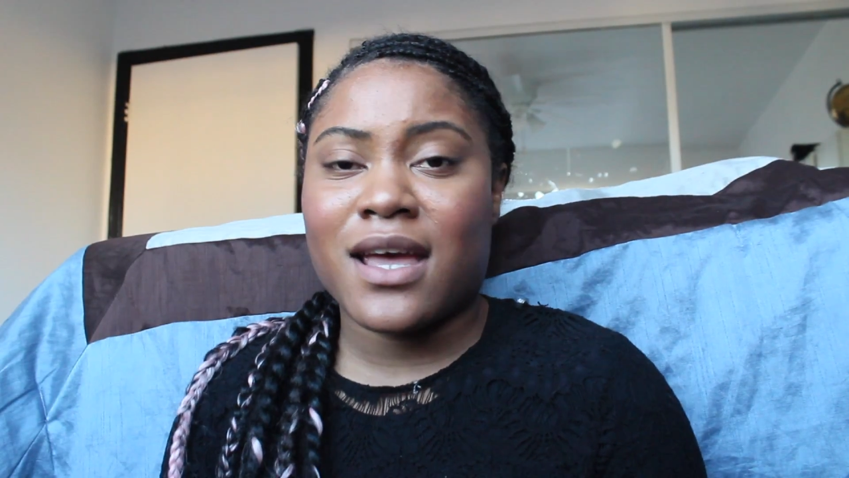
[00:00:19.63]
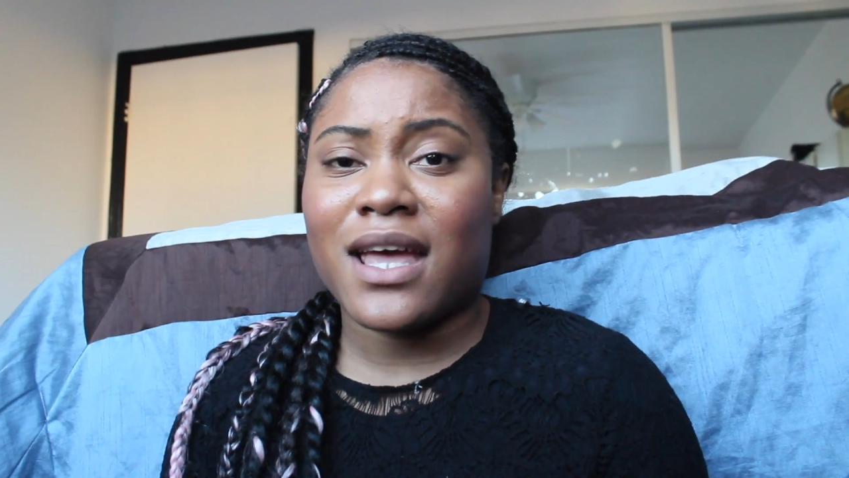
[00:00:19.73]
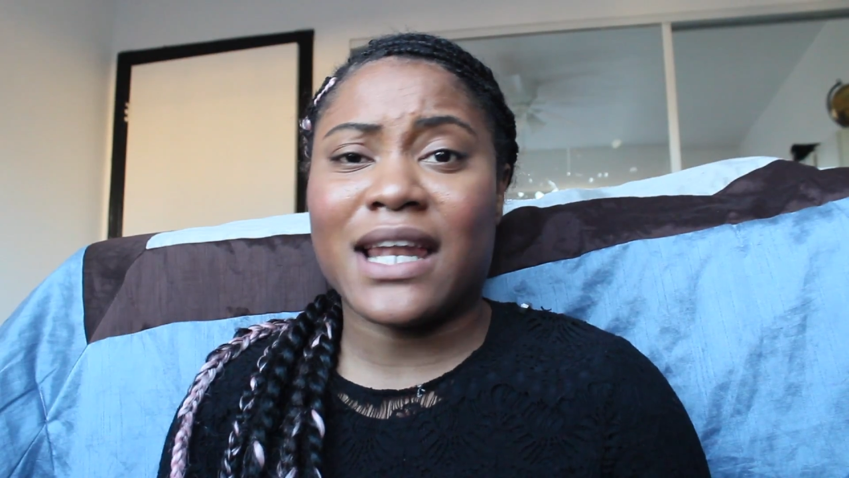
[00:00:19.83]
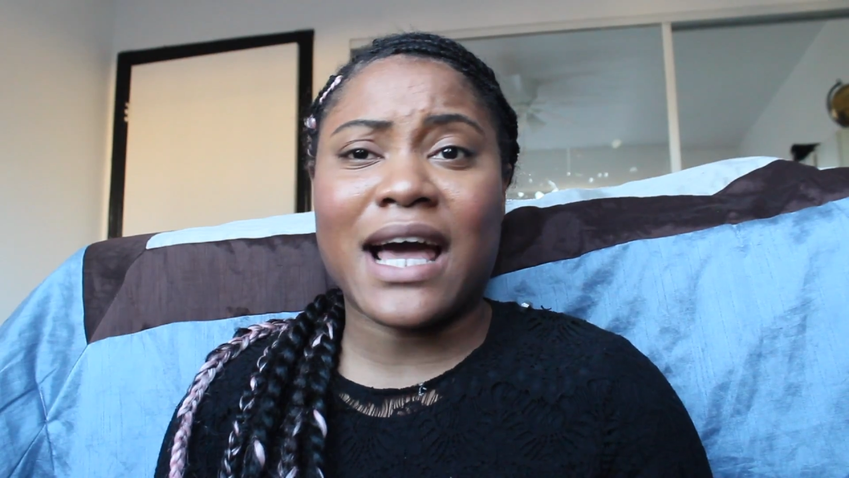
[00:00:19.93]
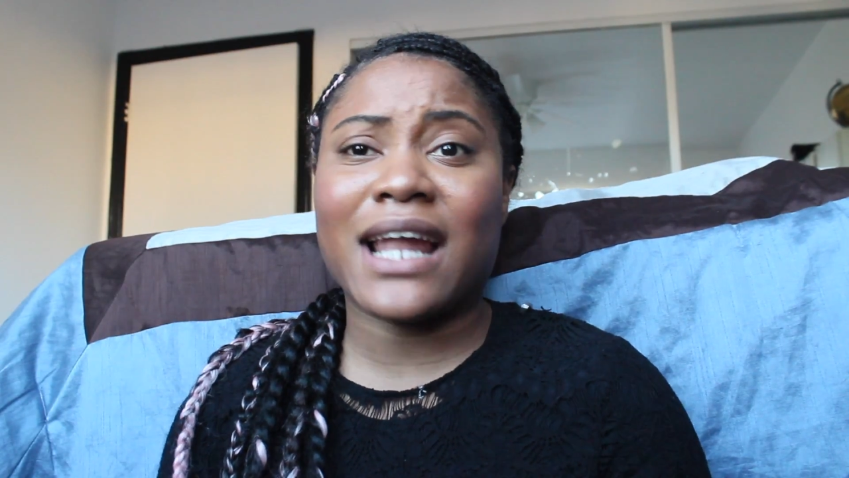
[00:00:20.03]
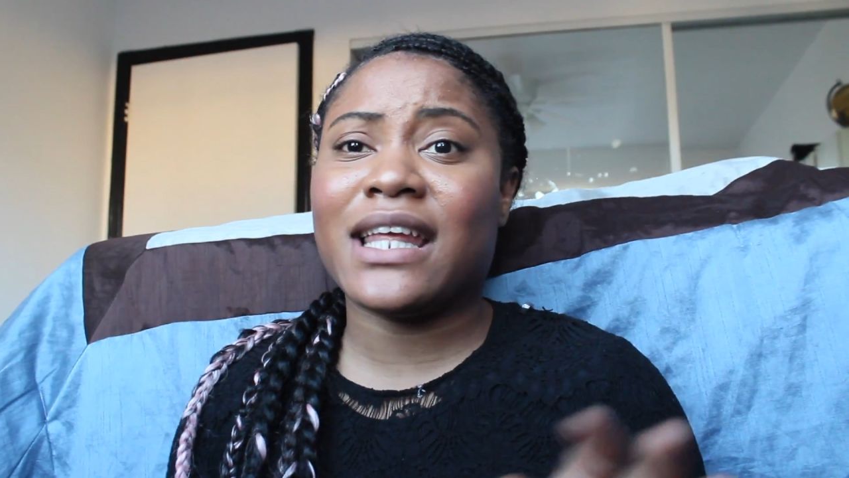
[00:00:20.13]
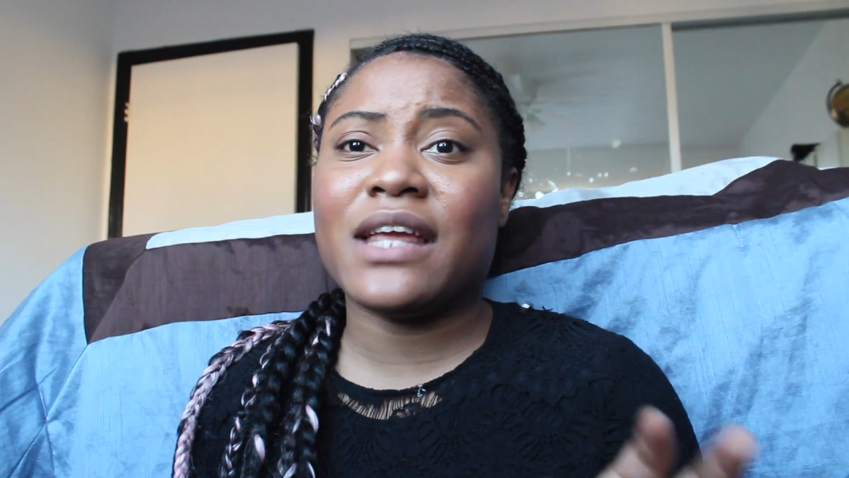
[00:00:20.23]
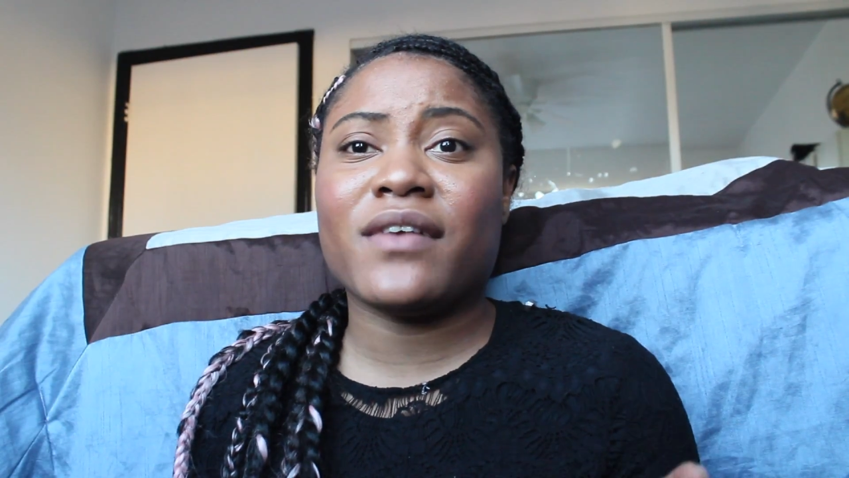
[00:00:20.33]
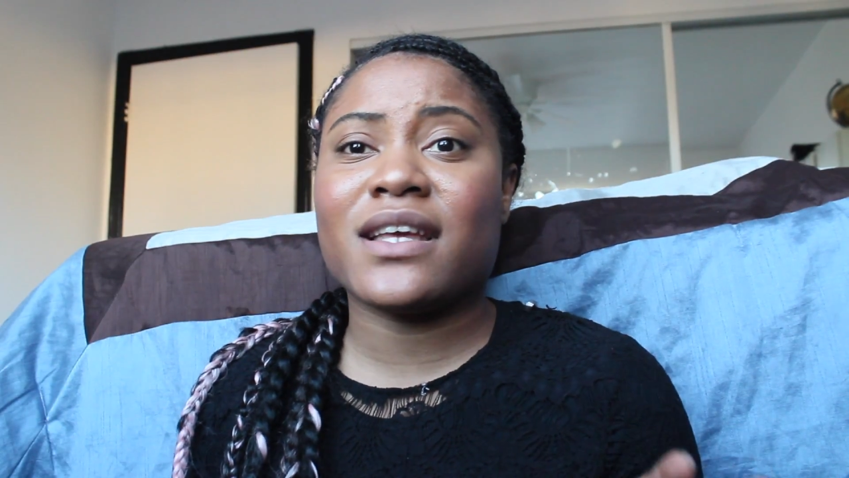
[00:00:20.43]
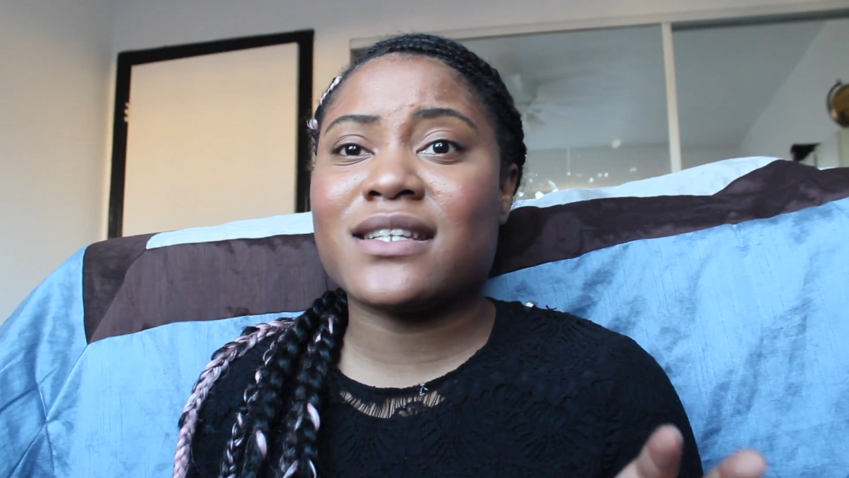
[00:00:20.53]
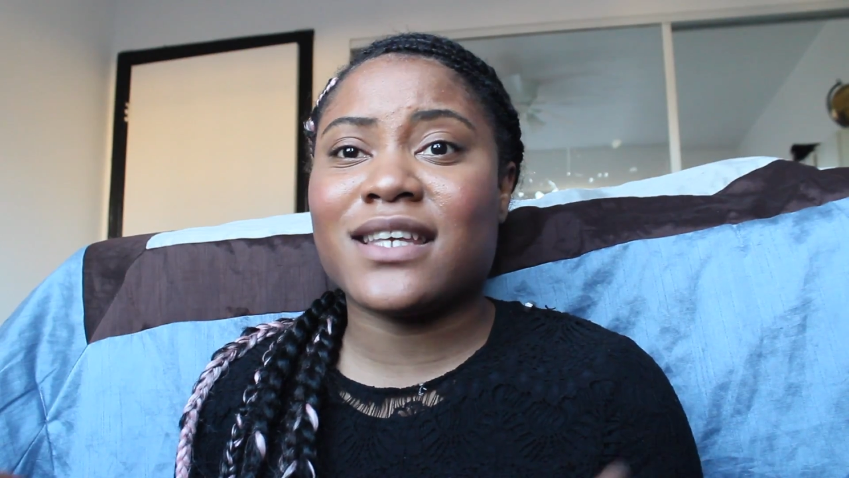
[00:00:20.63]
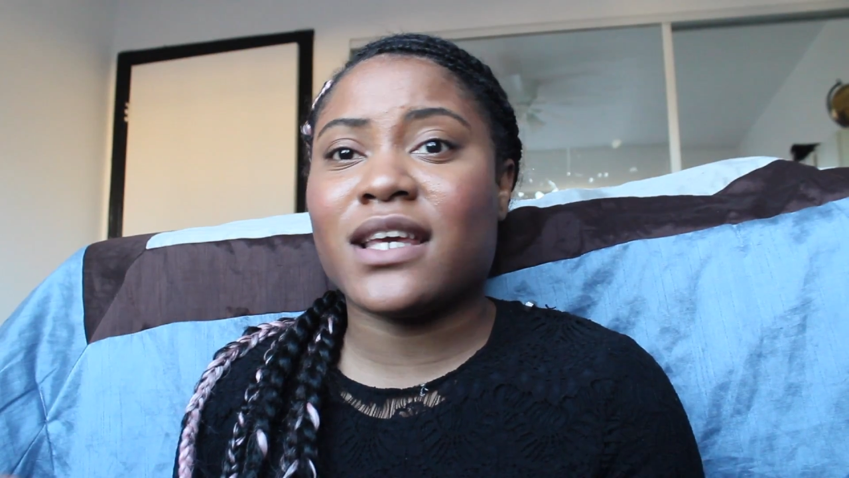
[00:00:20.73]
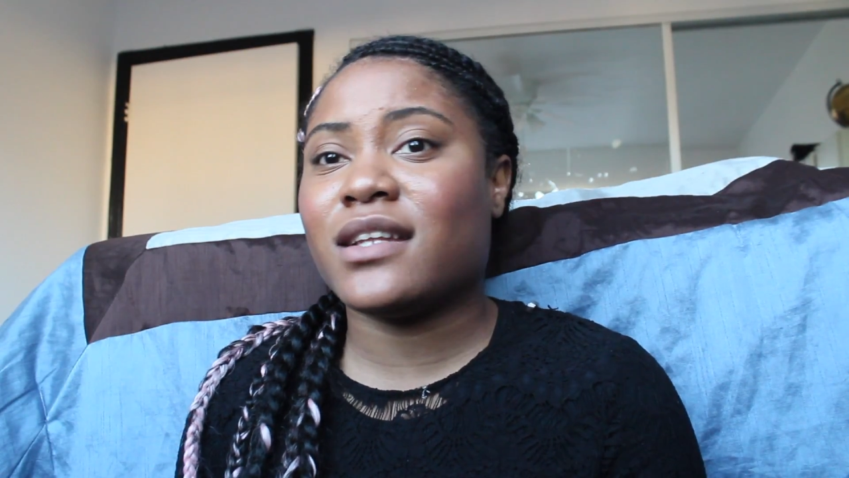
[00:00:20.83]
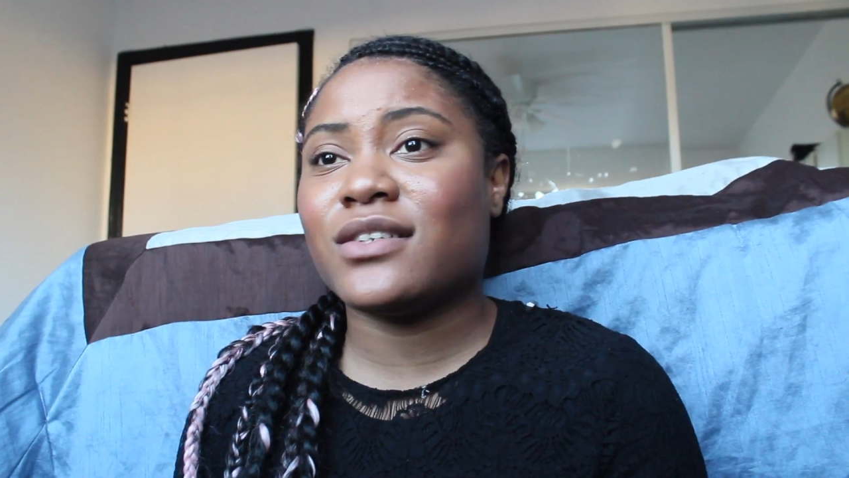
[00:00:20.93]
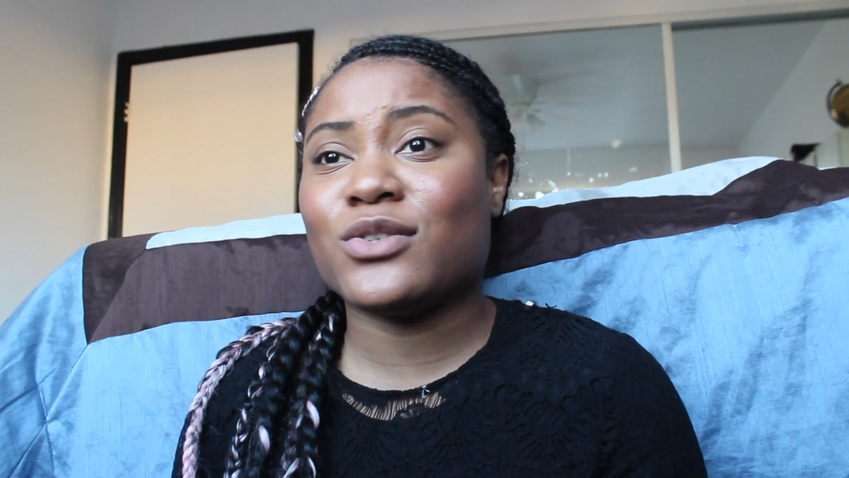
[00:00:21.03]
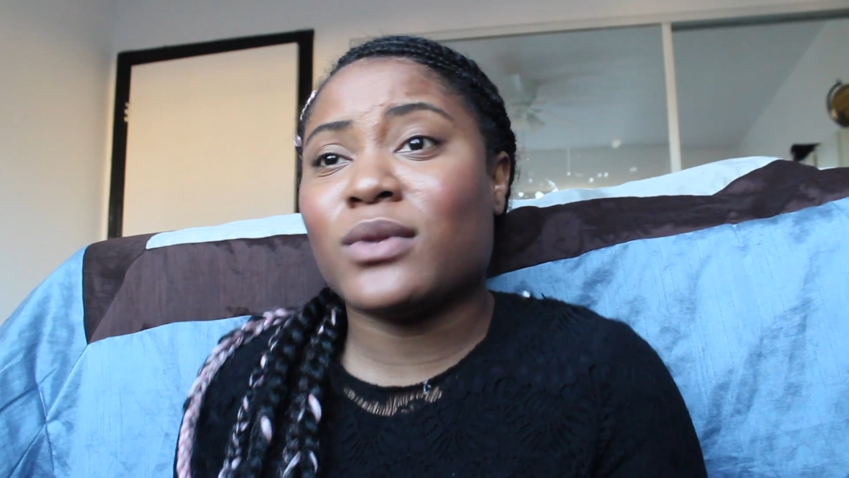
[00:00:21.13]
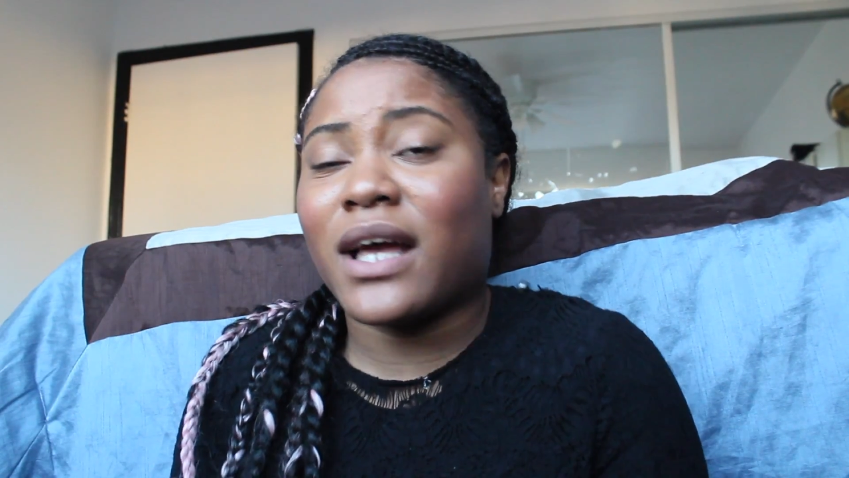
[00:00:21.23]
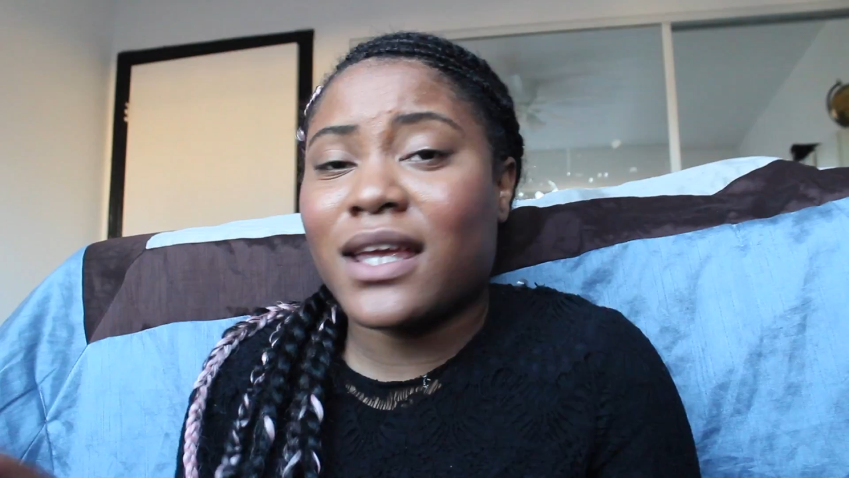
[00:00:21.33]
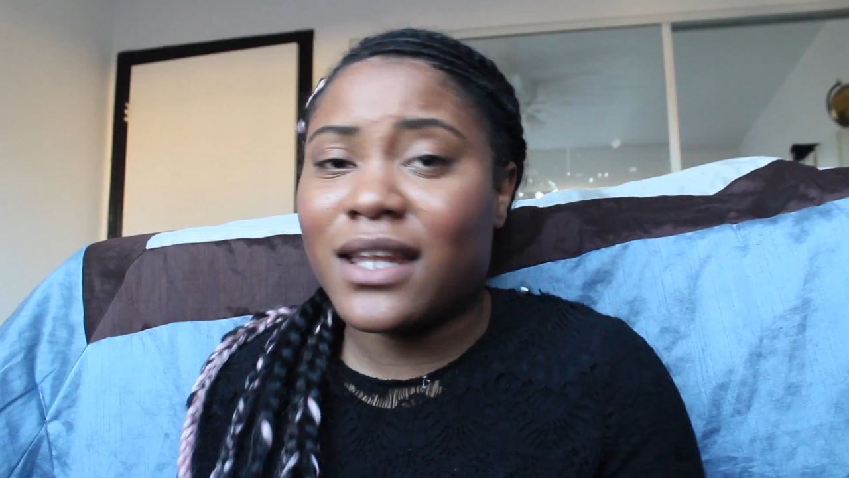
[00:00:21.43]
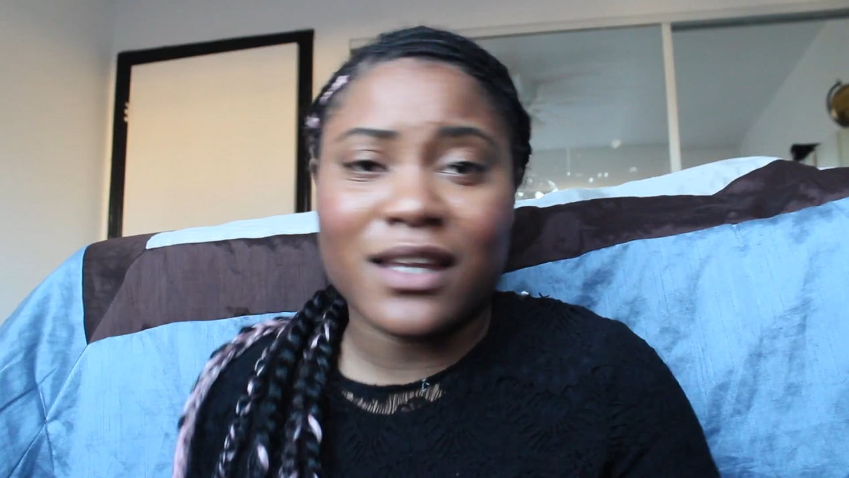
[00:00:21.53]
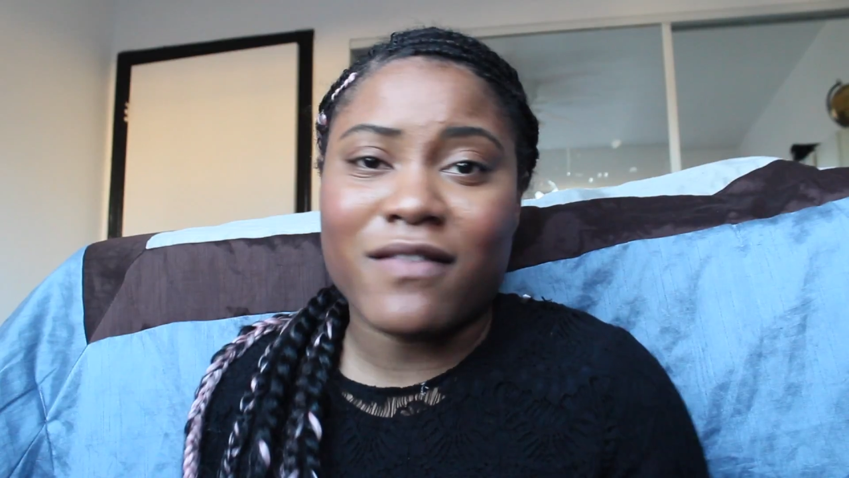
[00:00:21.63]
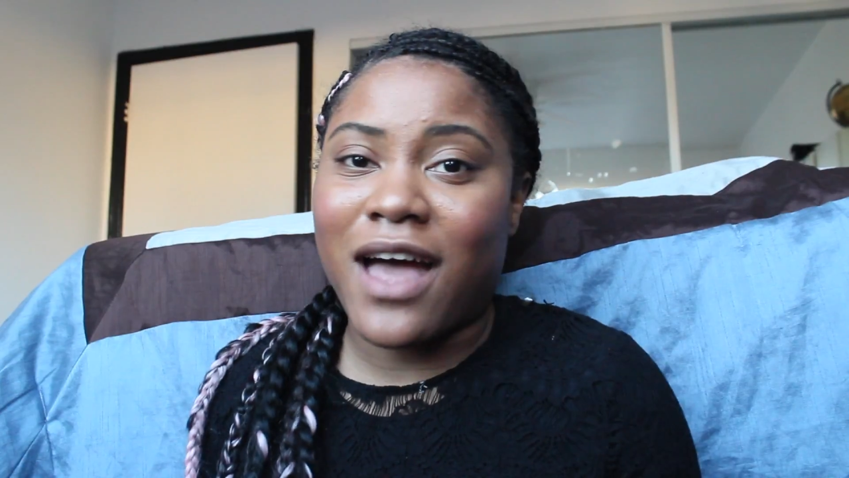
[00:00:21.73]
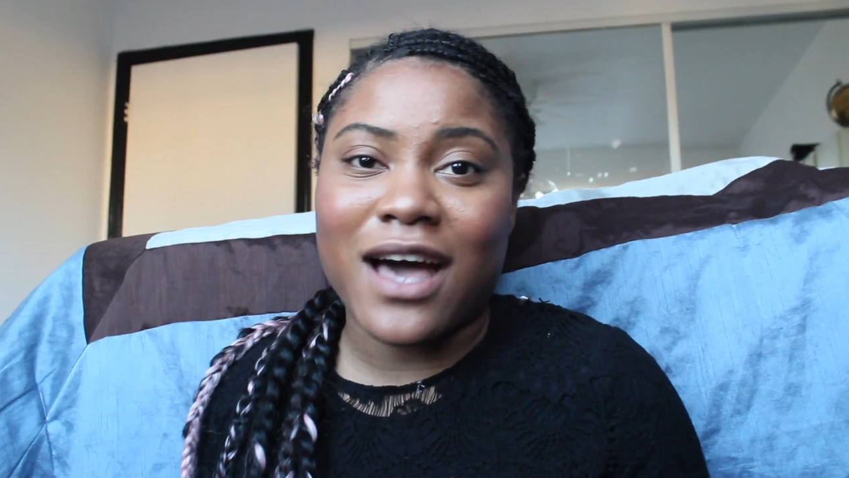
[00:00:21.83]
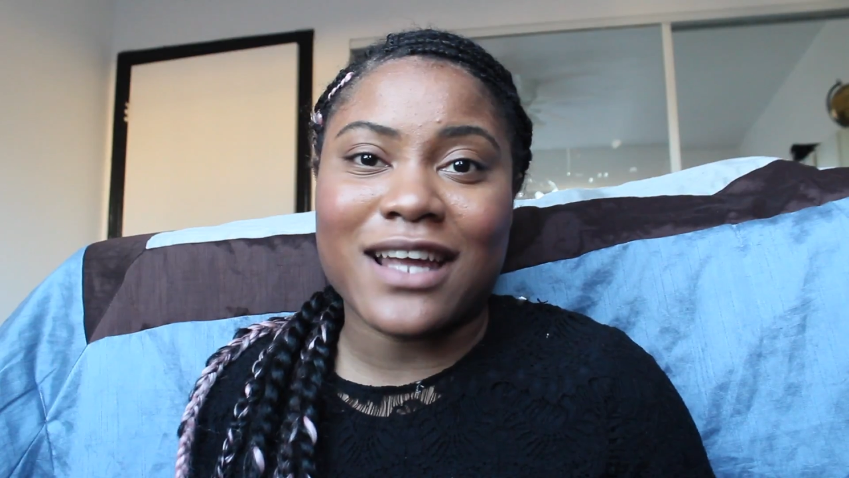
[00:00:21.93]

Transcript: and I didn't even get to do like any of that,